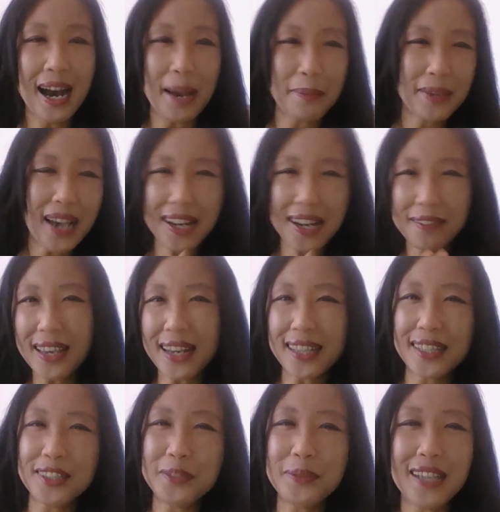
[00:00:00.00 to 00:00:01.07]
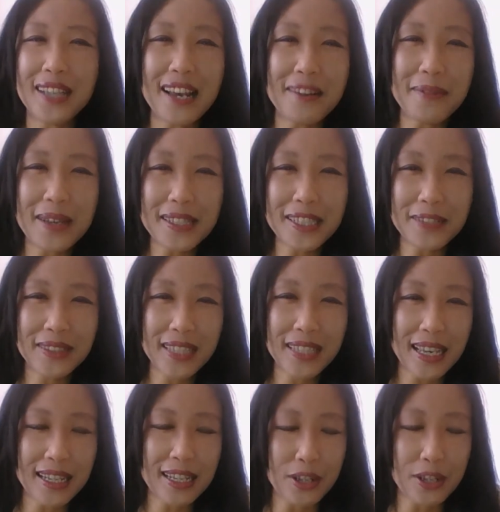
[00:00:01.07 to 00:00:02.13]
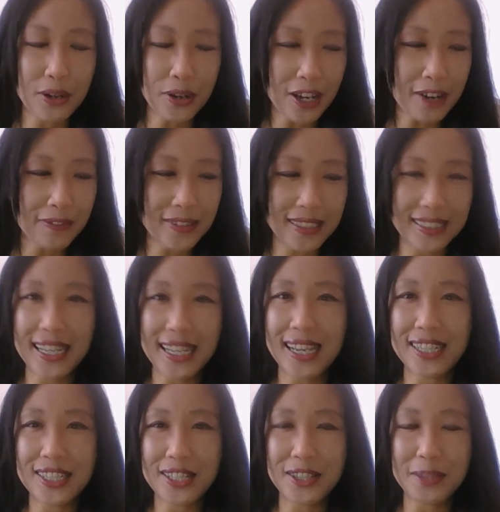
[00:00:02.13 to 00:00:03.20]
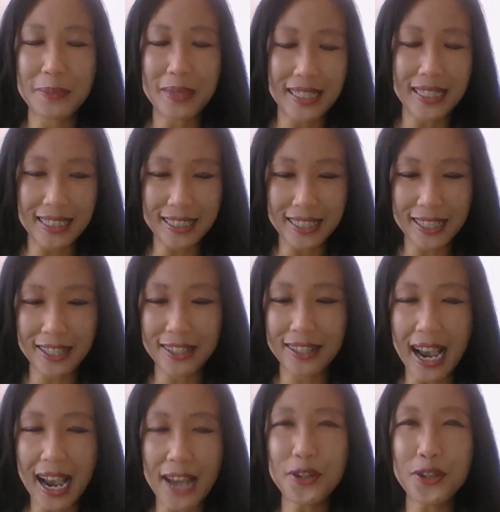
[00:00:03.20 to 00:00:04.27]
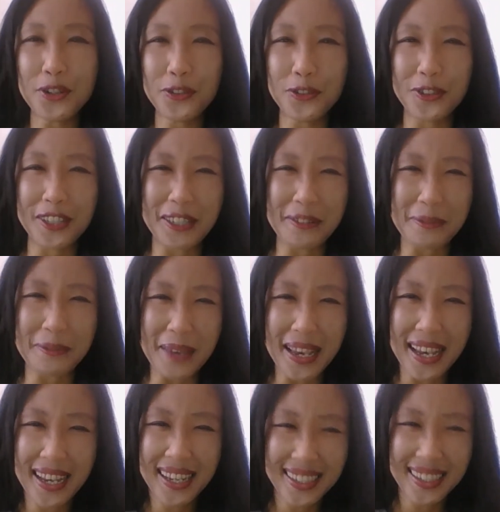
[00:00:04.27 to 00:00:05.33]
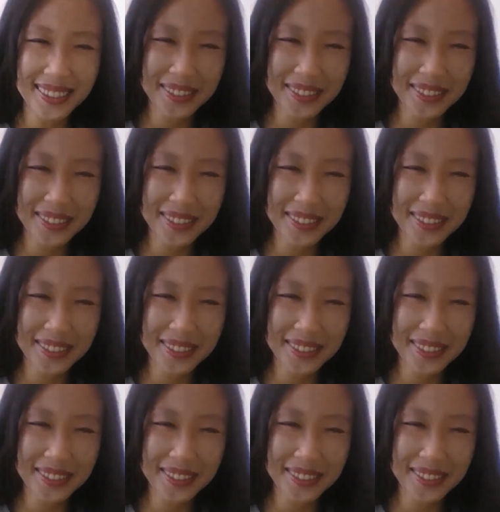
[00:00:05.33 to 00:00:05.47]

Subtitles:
I'm kind of getting a little bit ahead of myself again and going off on tangents, but I know you'll forgive me.